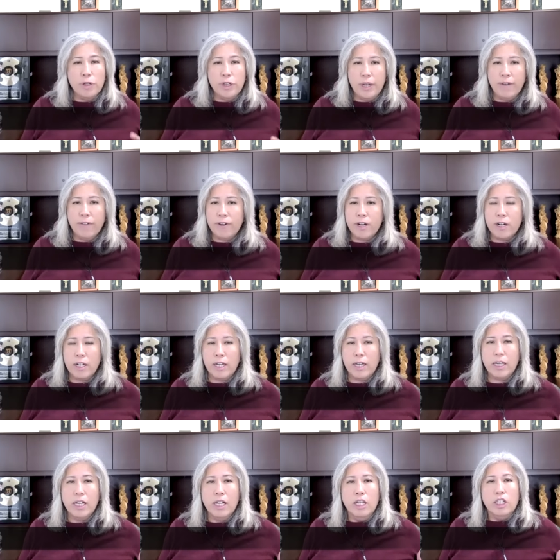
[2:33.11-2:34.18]

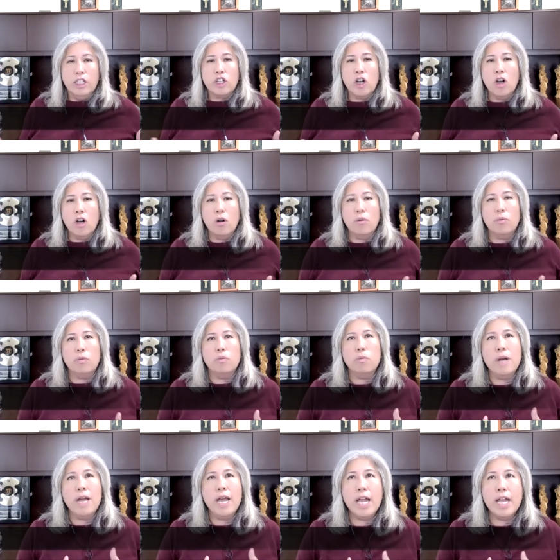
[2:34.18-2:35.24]
differently so
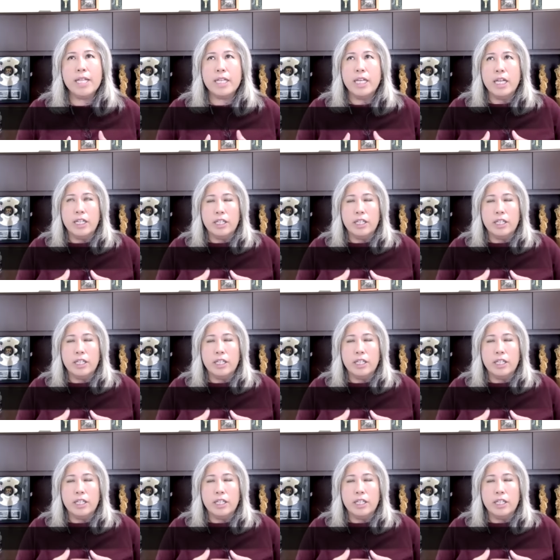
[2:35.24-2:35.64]
when